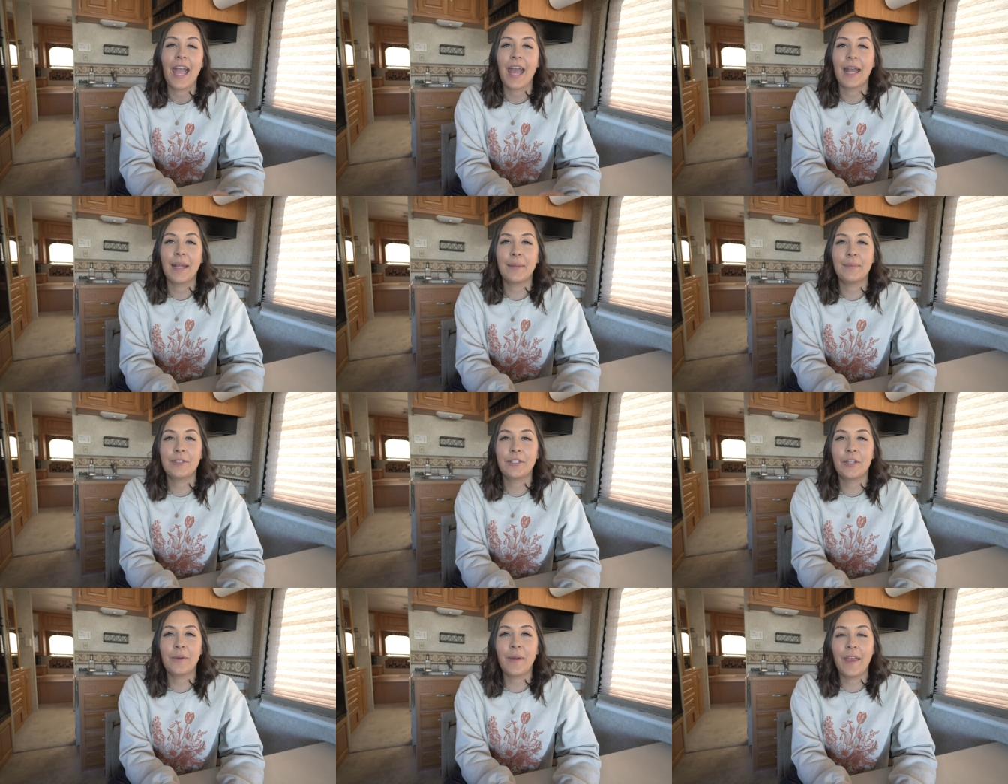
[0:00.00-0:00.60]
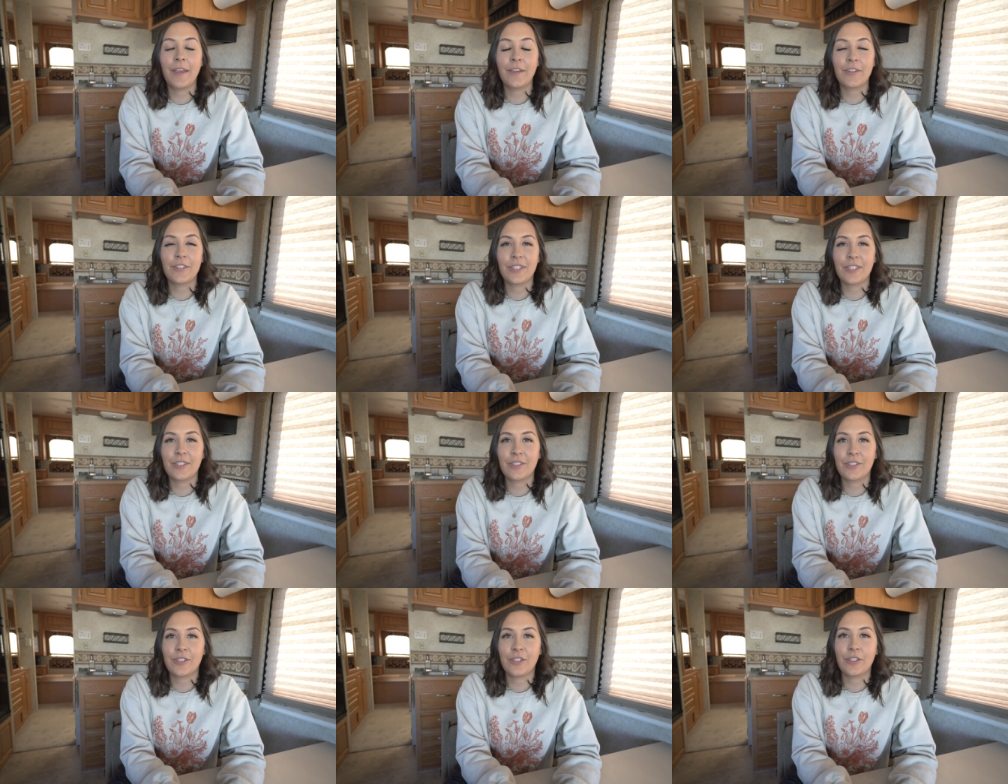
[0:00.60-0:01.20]
and I'm so
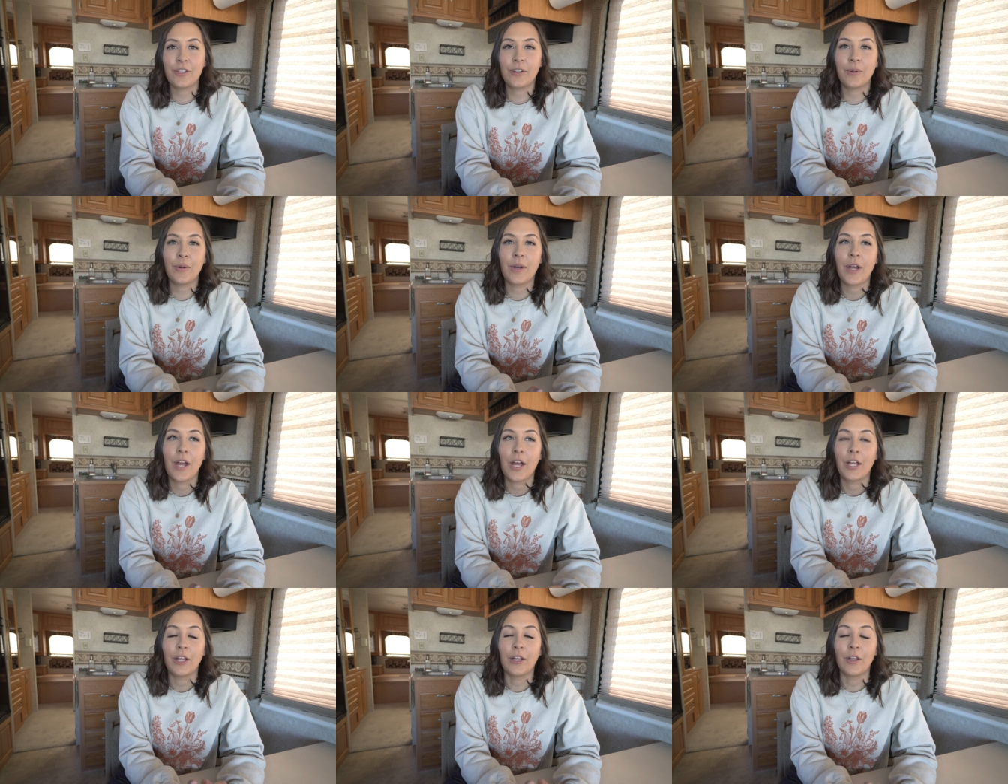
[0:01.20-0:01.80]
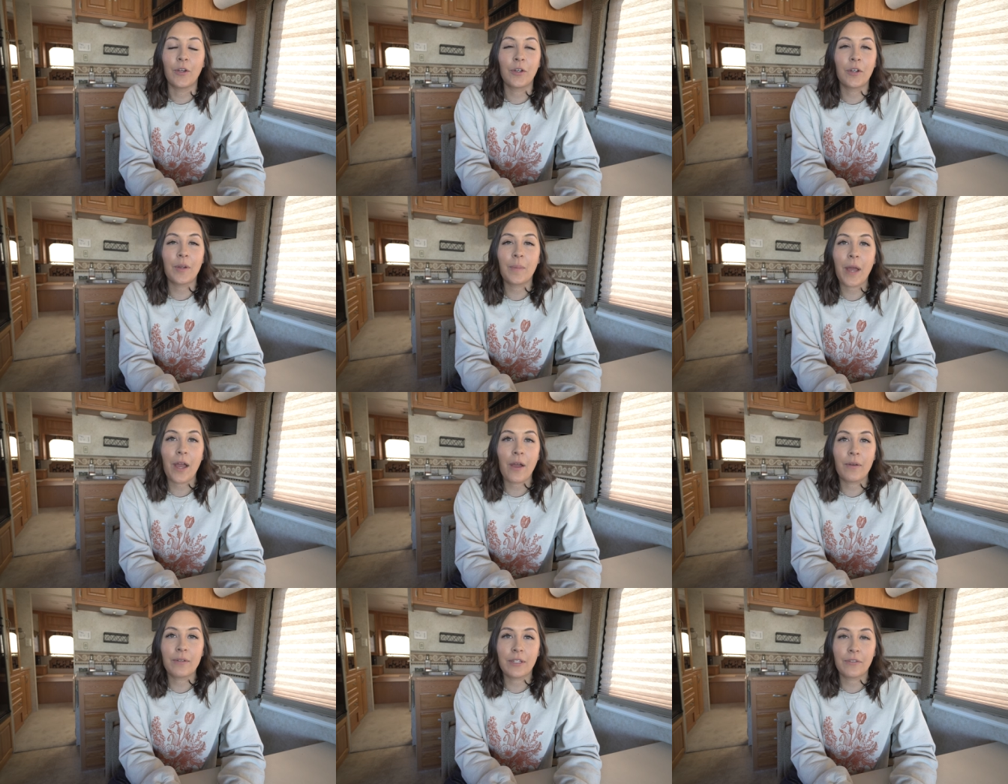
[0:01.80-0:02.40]
anxious to learn
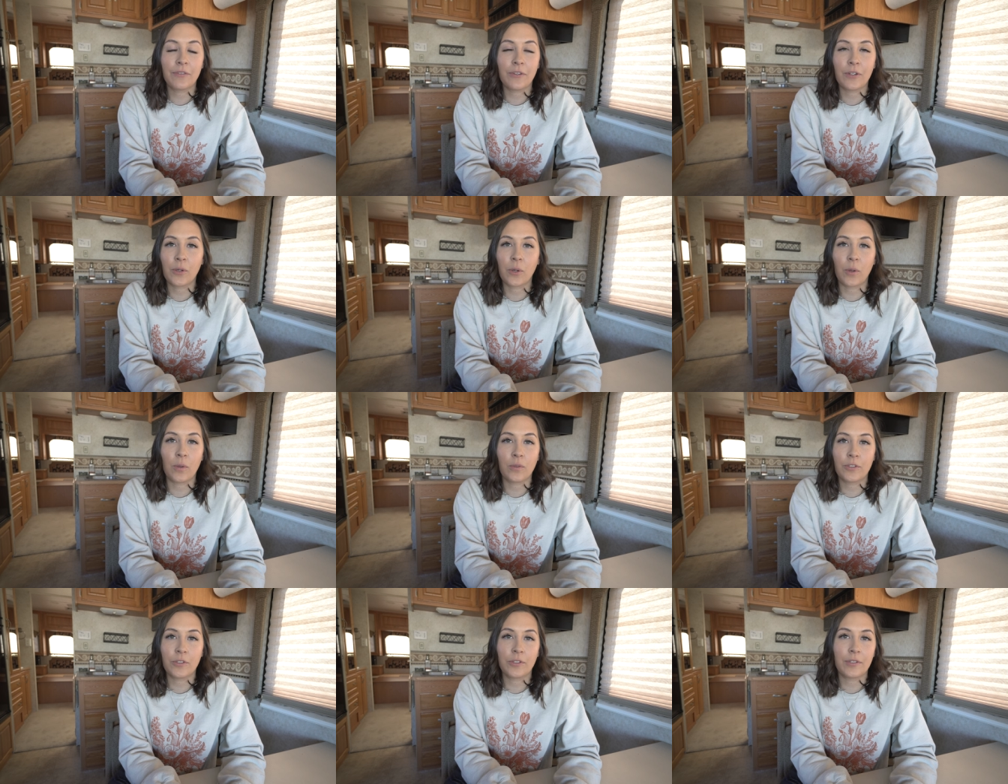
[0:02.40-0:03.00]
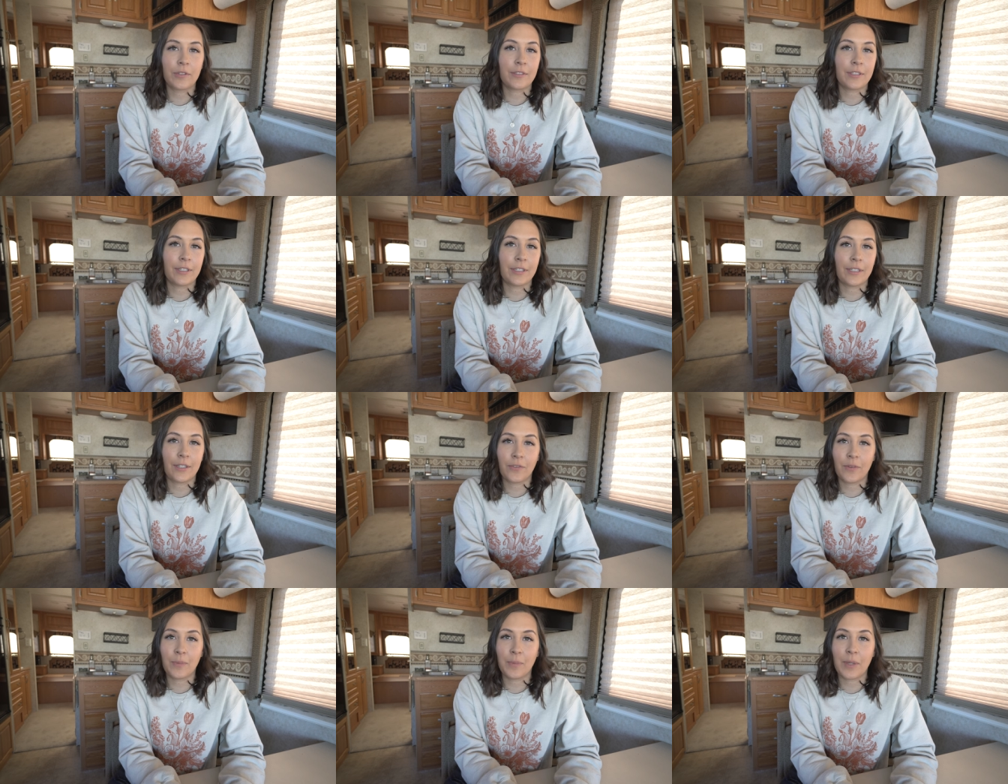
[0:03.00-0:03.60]
about different cultures
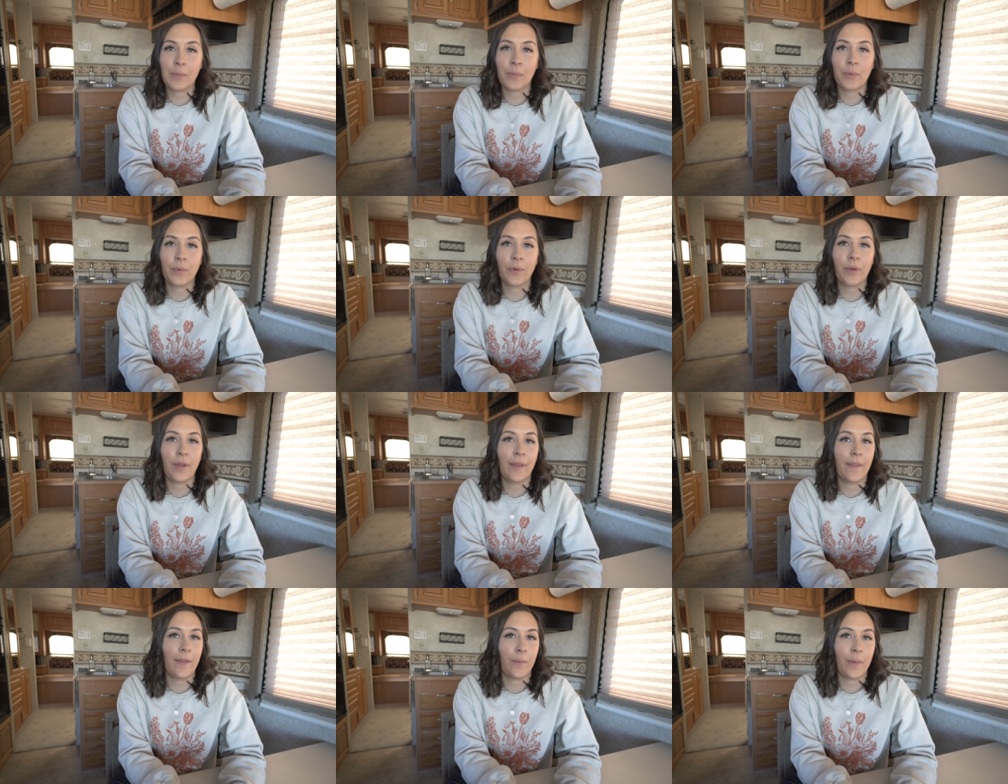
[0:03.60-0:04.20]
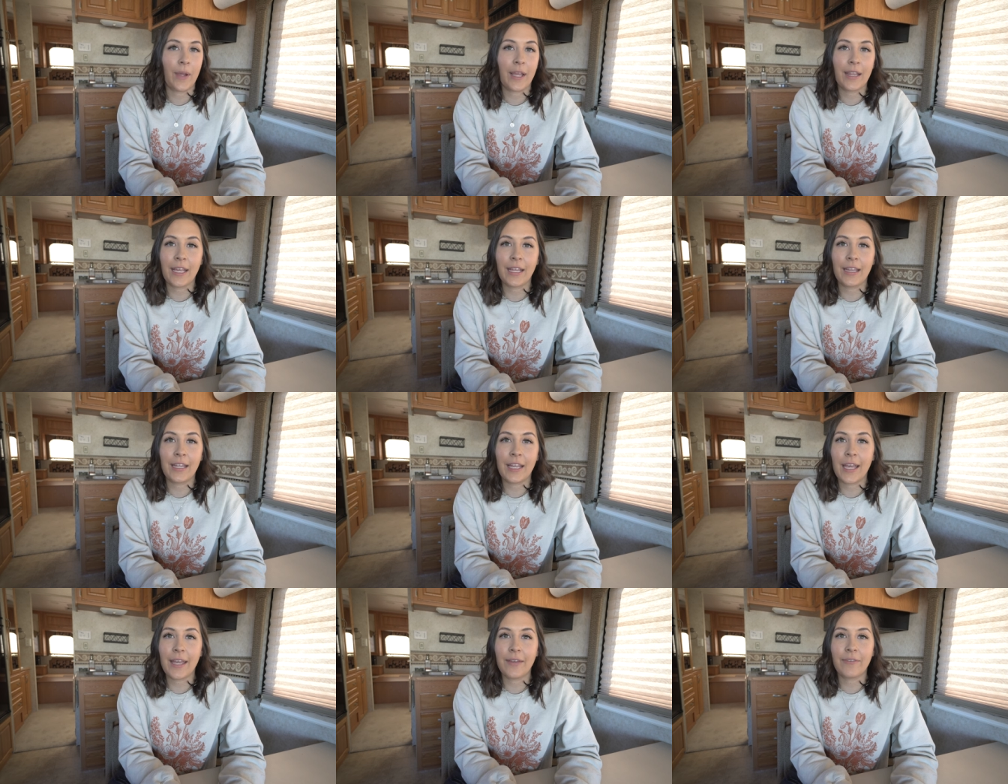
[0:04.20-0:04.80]
and different people and the way they
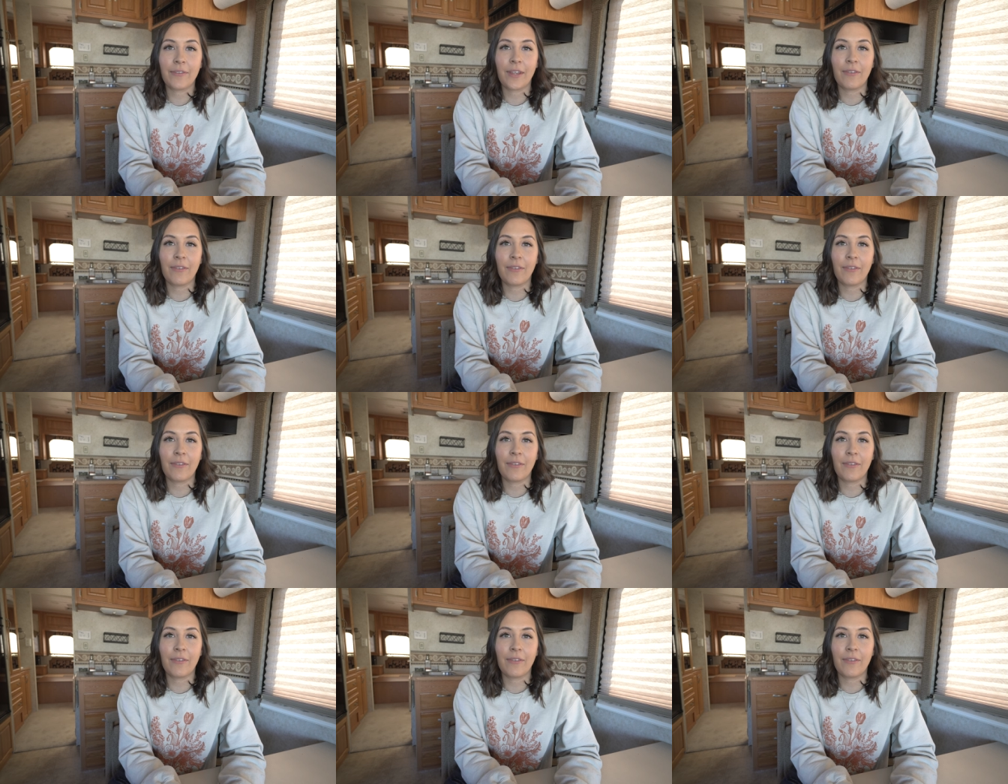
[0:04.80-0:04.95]
live.